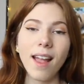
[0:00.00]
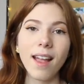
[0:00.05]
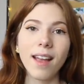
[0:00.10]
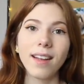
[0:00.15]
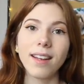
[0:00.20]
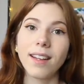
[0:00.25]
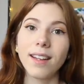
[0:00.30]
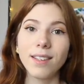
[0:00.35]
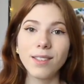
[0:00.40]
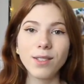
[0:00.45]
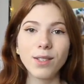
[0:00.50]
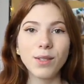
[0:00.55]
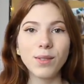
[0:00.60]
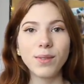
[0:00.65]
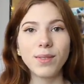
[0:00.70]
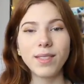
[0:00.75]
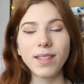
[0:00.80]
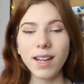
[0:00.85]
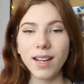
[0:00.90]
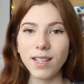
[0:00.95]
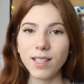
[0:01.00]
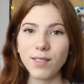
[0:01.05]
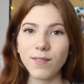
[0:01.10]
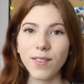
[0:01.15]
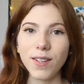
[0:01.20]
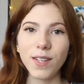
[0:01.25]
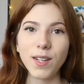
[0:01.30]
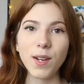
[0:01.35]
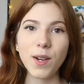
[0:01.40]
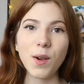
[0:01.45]
and in today's
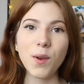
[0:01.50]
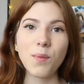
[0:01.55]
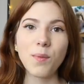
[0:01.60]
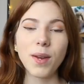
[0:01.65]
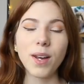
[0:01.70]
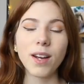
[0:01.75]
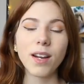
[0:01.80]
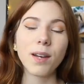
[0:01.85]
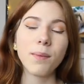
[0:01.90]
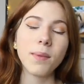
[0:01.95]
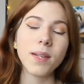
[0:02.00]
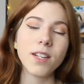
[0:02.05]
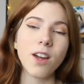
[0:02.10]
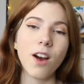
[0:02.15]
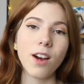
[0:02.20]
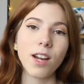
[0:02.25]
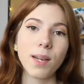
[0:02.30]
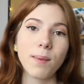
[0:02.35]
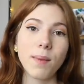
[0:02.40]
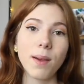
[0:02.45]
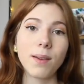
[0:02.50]
video we are going to be talking